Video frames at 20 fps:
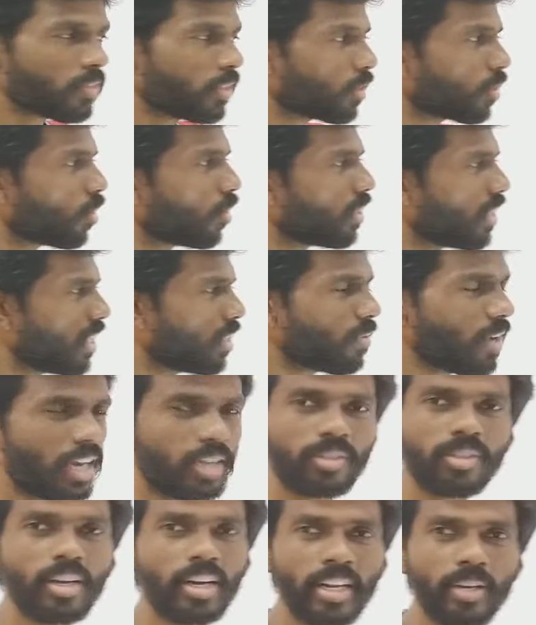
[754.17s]
So these
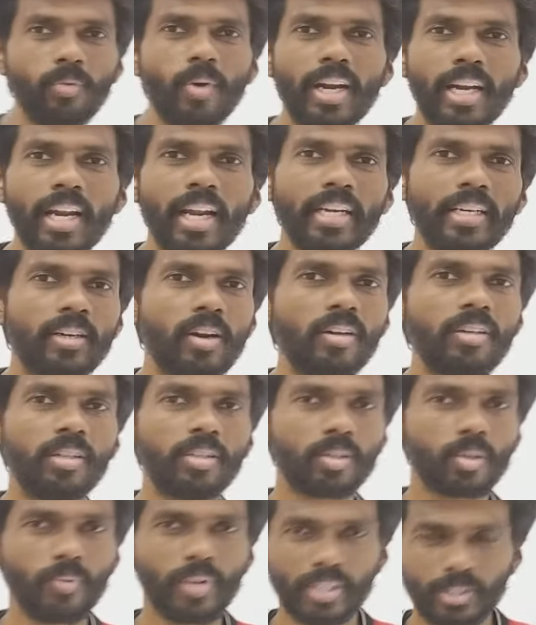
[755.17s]
values are required later on.
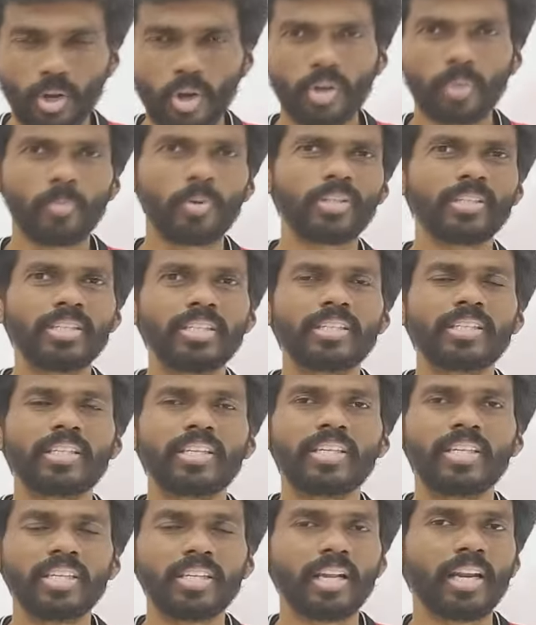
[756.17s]
So we'll talk about this in
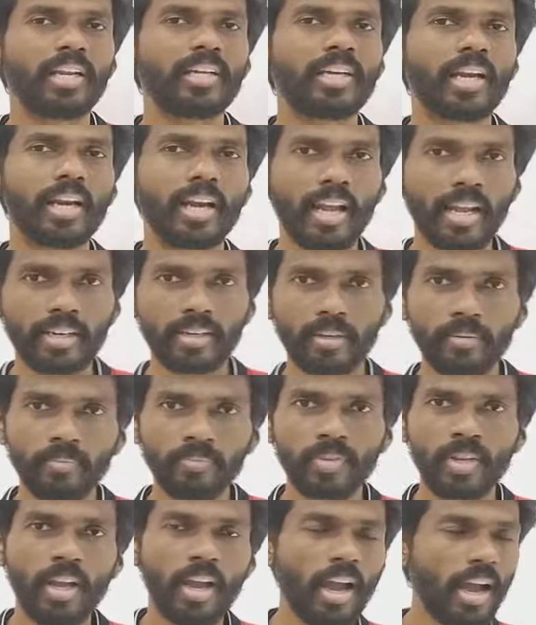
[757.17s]
detail a little later.
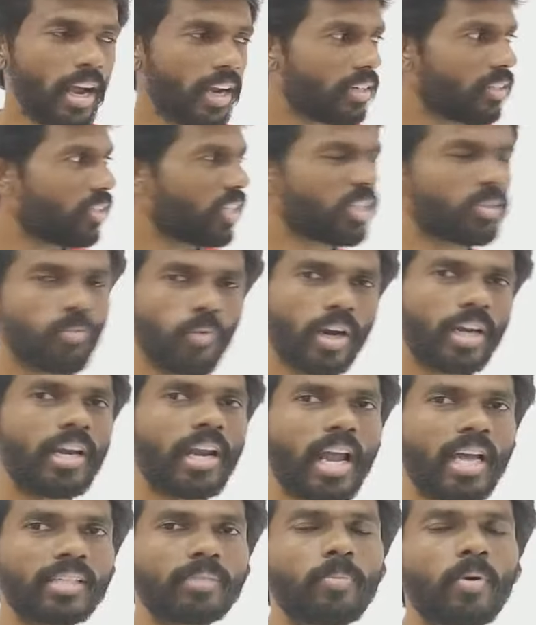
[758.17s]
And just one
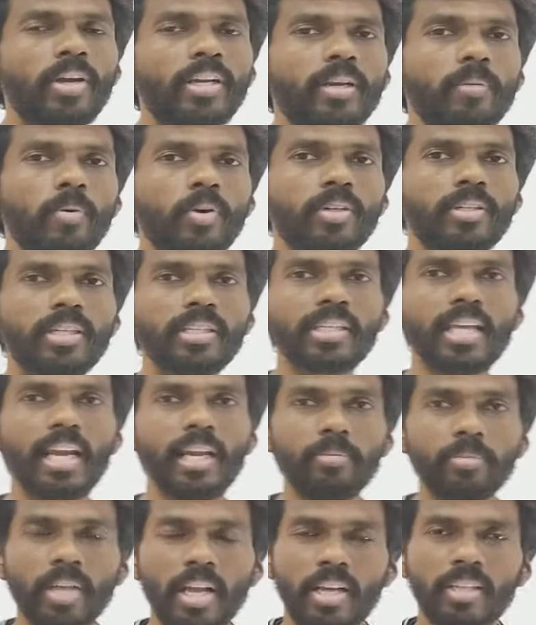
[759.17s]
last point about this
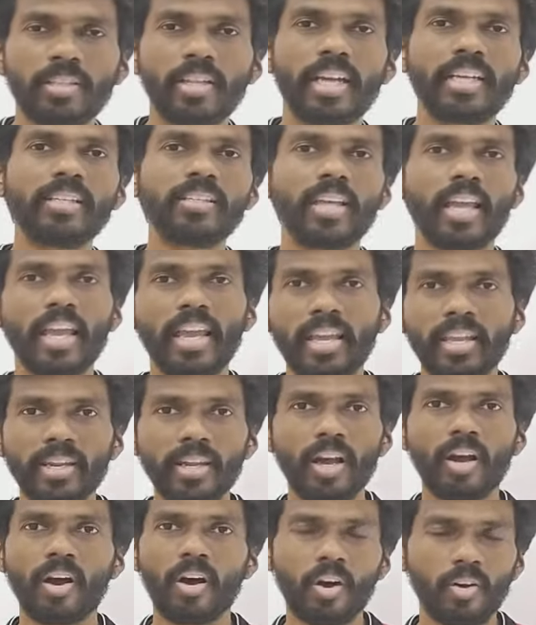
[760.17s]
ellipse, that is
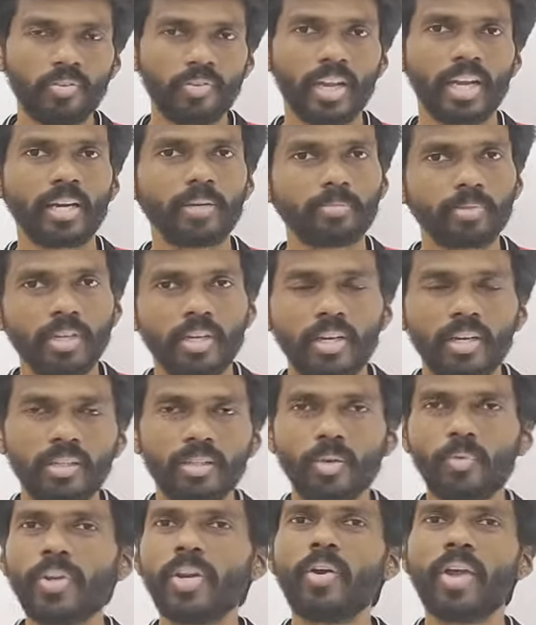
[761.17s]
area of ellipse.
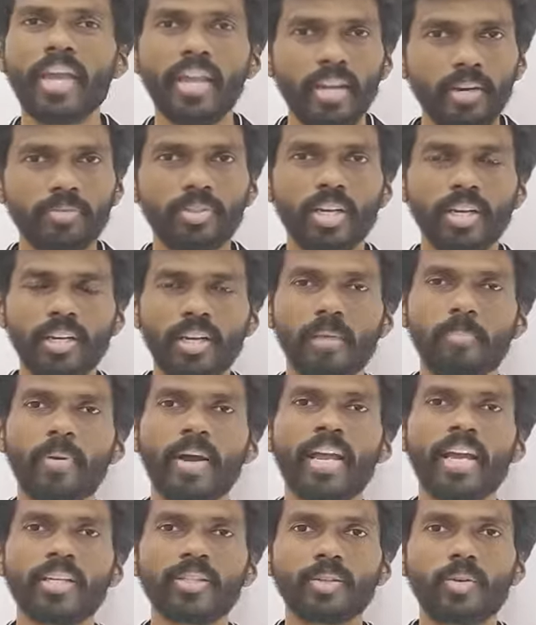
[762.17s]
So we know area of circle
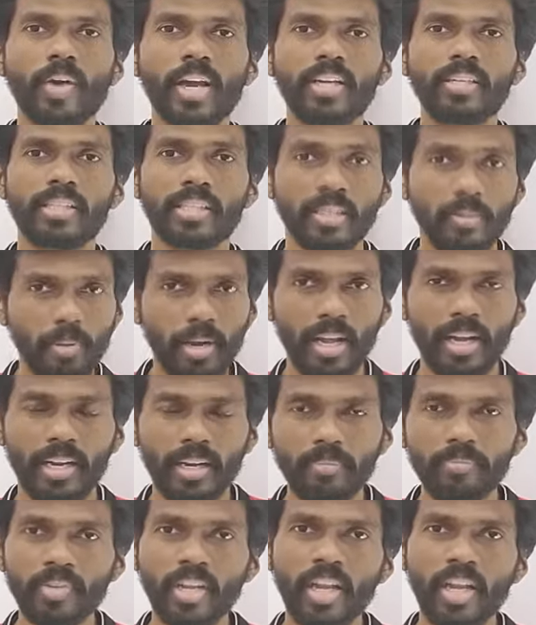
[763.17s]
pi r square. Similarly,